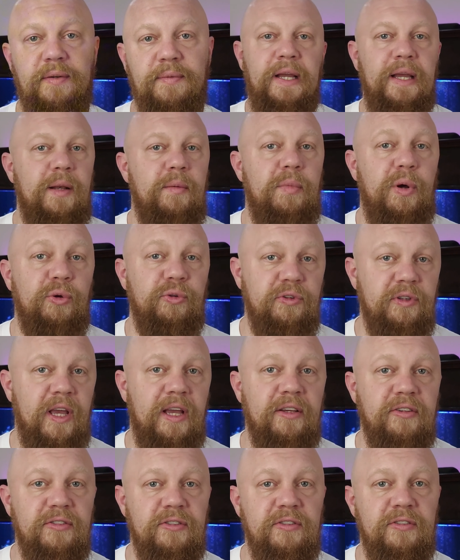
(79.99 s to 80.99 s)
In most
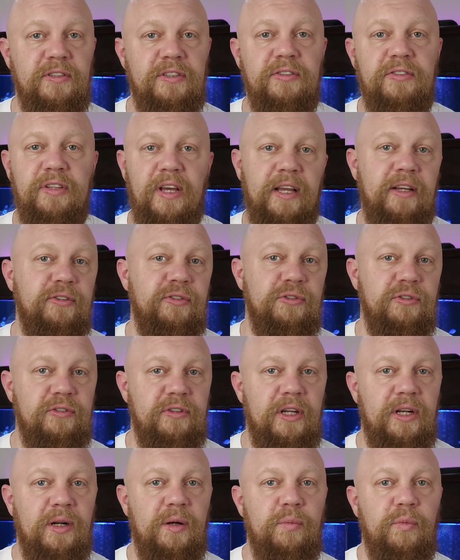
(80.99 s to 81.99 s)
cases, these tanks are
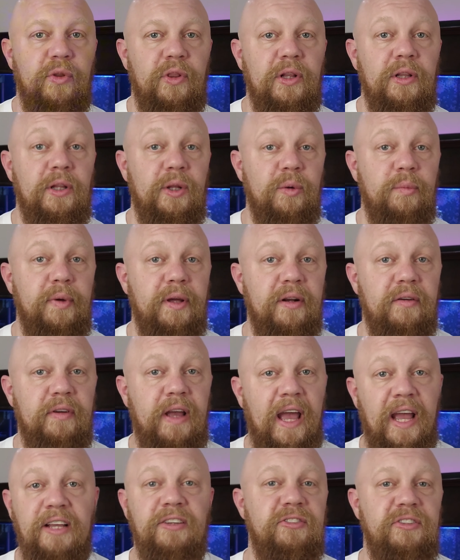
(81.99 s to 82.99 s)
set up with a little bit of
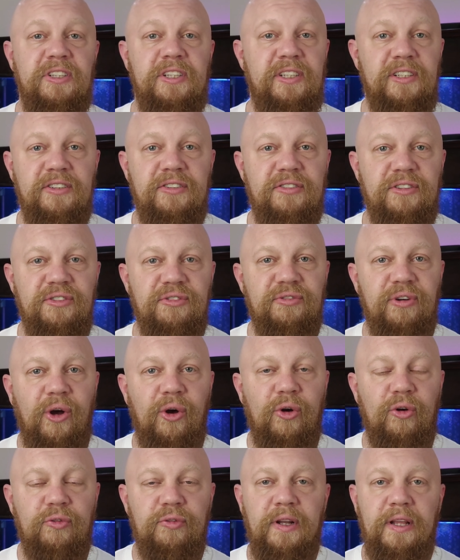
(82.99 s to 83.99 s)
hastiness
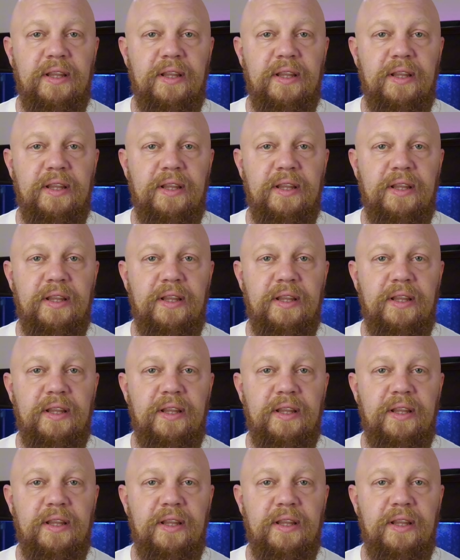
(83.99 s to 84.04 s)
involved,